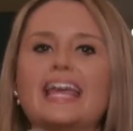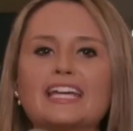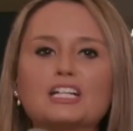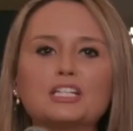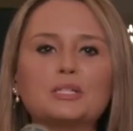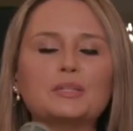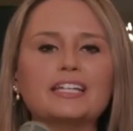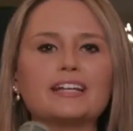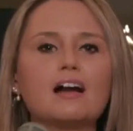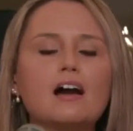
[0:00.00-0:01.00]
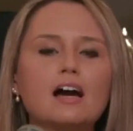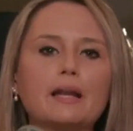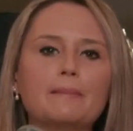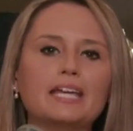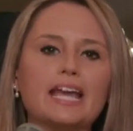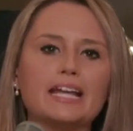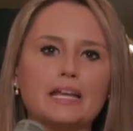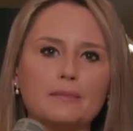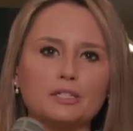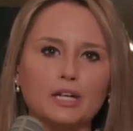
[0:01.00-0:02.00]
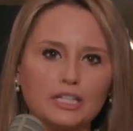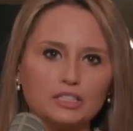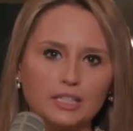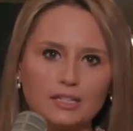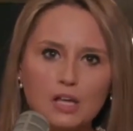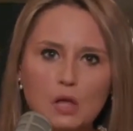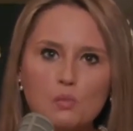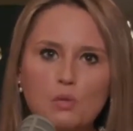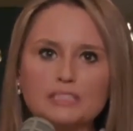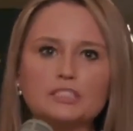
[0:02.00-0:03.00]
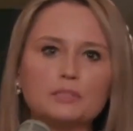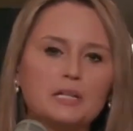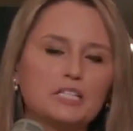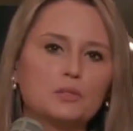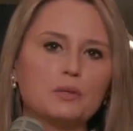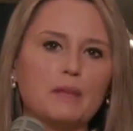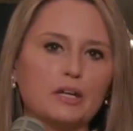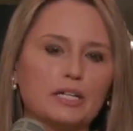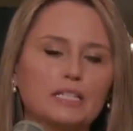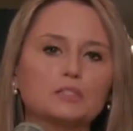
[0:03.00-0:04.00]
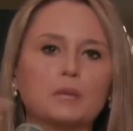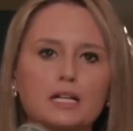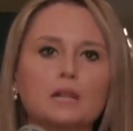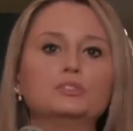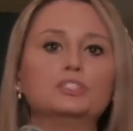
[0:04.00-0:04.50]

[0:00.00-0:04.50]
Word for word: They include the economy and immigration. What's your pitch to Americans when it